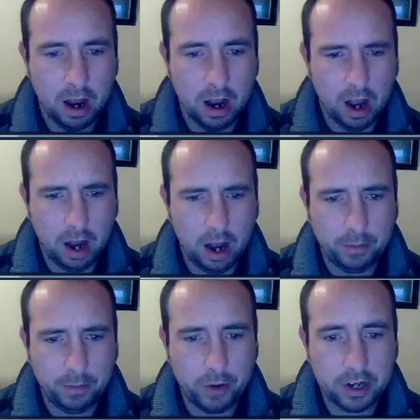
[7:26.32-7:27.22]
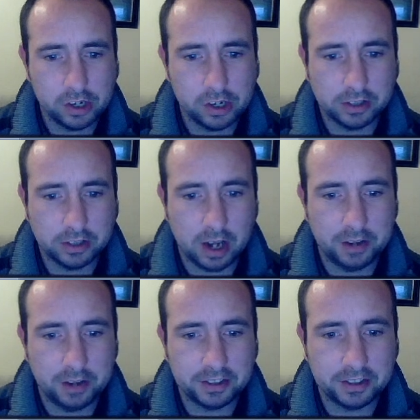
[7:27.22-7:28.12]
Operations on a
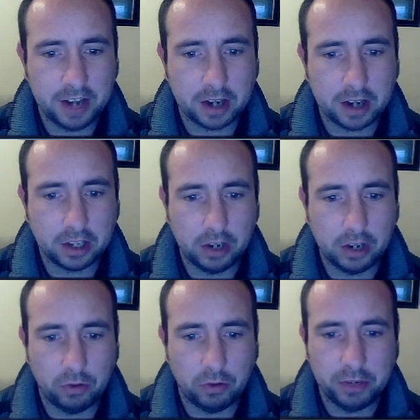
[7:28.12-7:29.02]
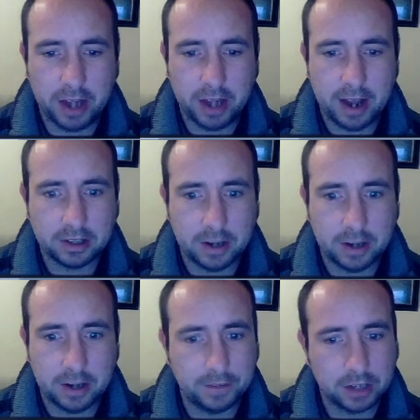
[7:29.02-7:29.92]
stack can only act on the
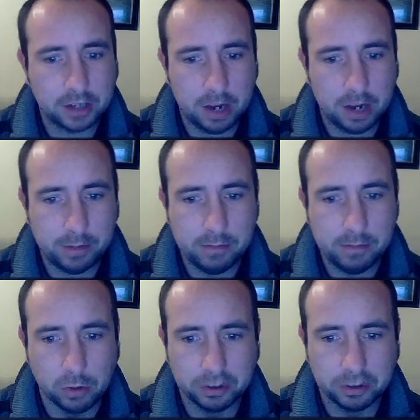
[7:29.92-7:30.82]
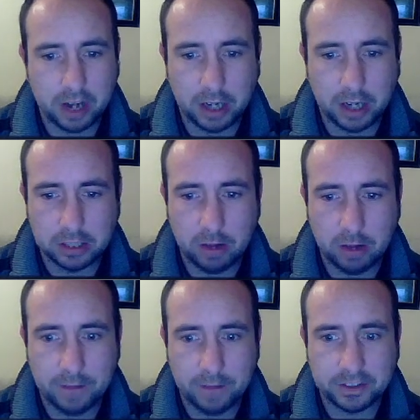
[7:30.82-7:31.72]
topmost item on
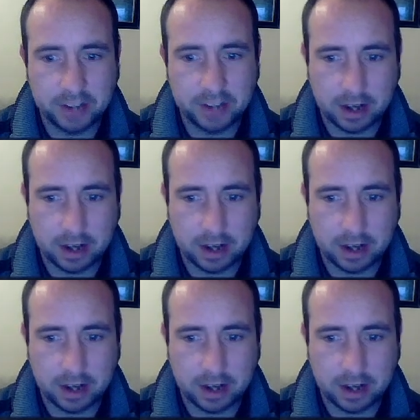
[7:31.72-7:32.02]
the stack.